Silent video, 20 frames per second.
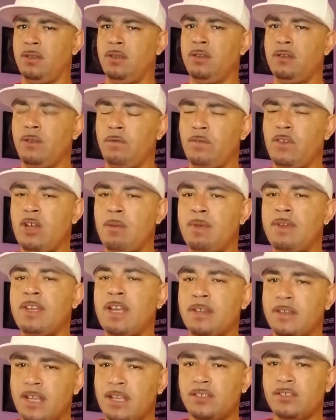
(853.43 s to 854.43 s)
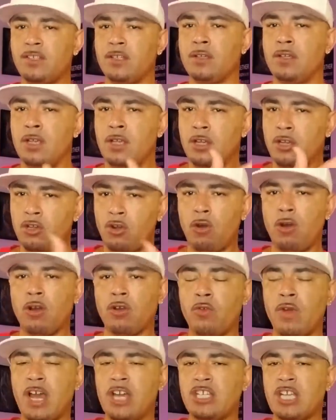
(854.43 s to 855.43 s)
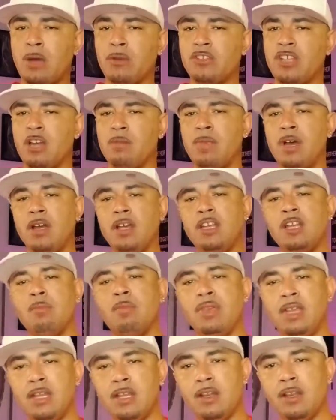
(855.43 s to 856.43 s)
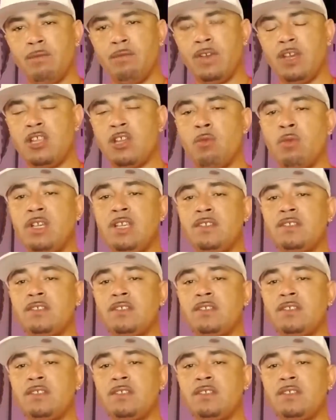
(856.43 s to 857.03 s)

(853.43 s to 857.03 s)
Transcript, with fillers: You feel me? Now that's the car crash I was talking about in the beginning of the video where he